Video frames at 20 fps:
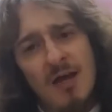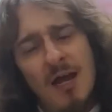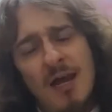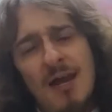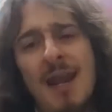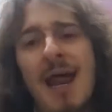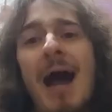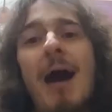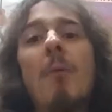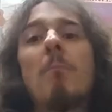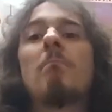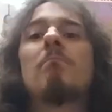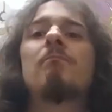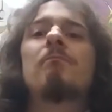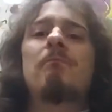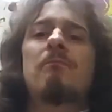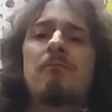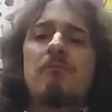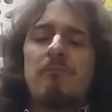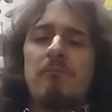Now,
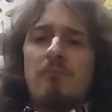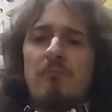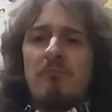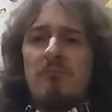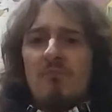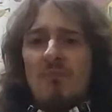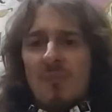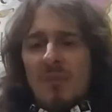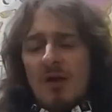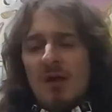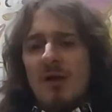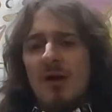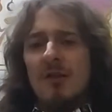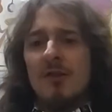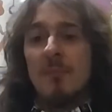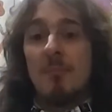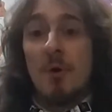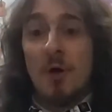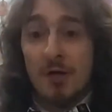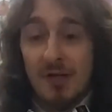
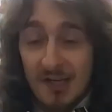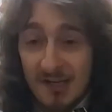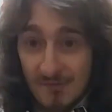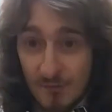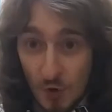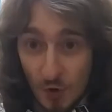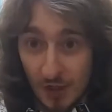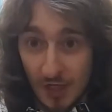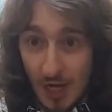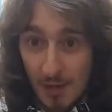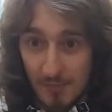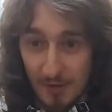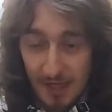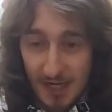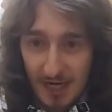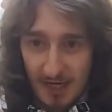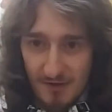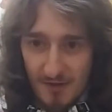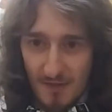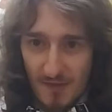the part gets more
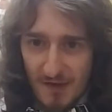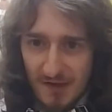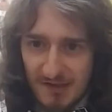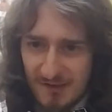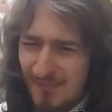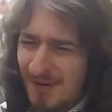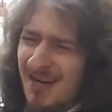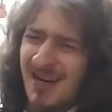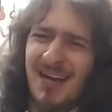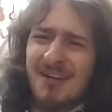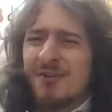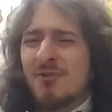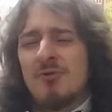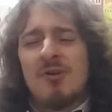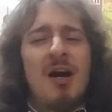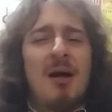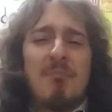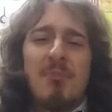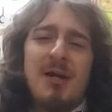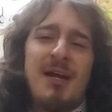complicated than this, but not too
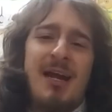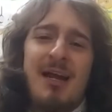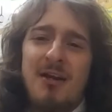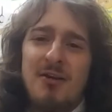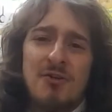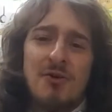complicated.